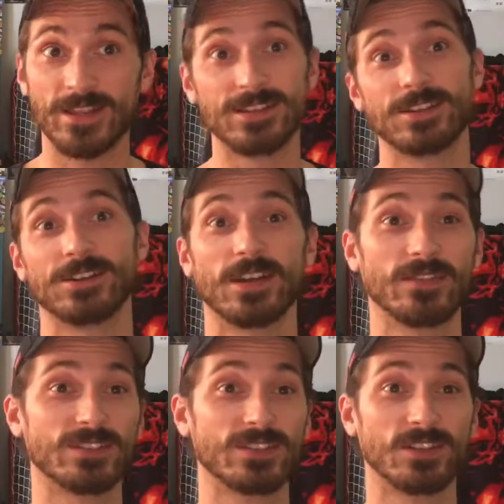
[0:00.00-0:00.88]
to cut
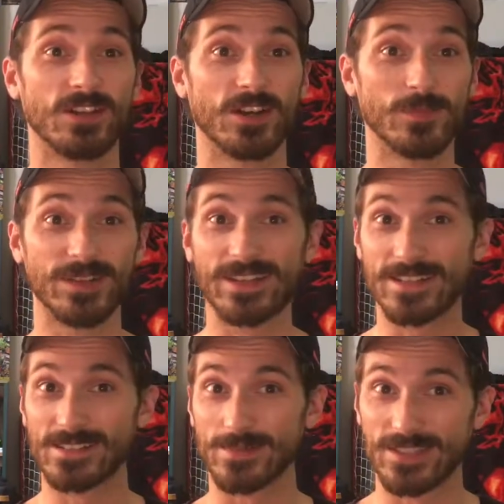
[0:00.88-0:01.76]
off its claw, but it
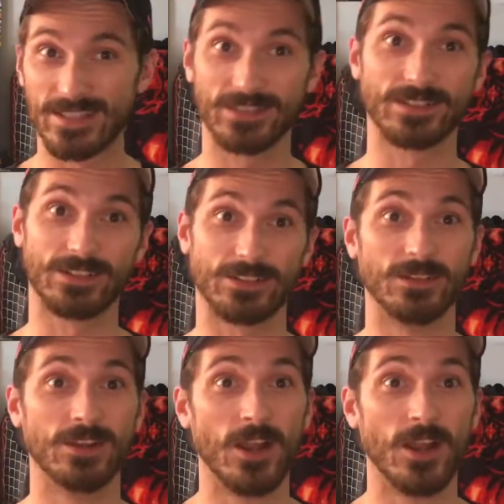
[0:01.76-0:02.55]
ends up killing her.